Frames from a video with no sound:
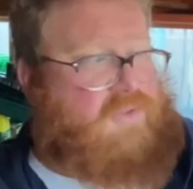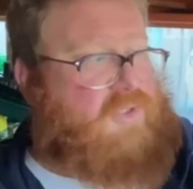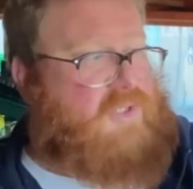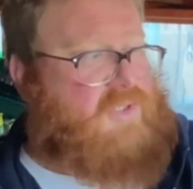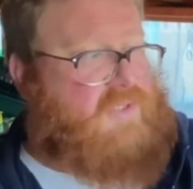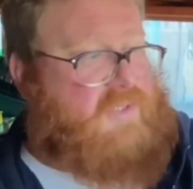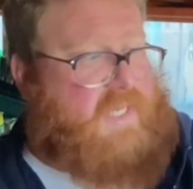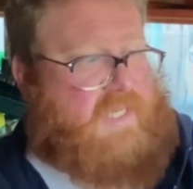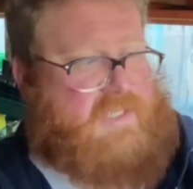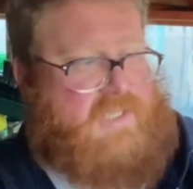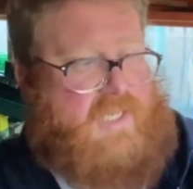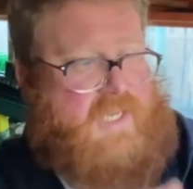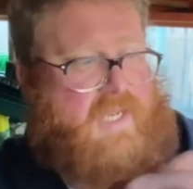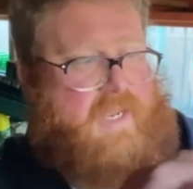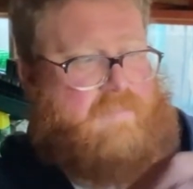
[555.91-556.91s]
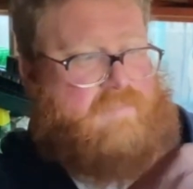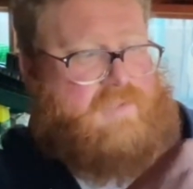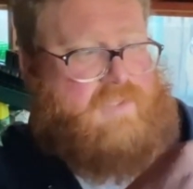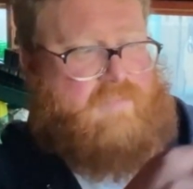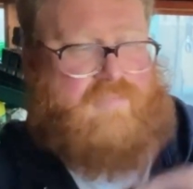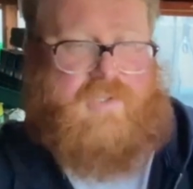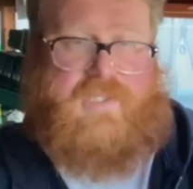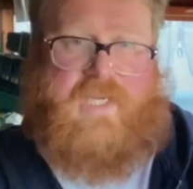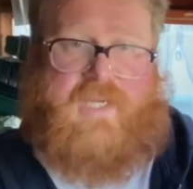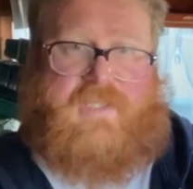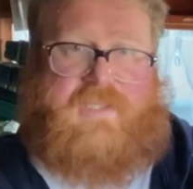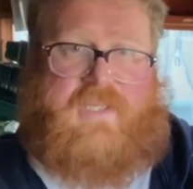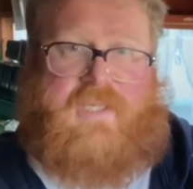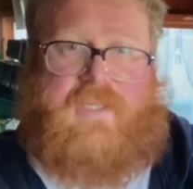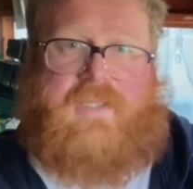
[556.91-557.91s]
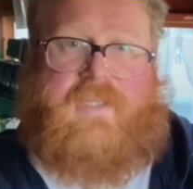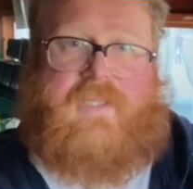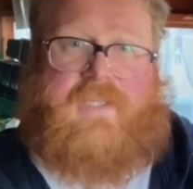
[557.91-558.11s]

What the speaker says: just nicely kept protected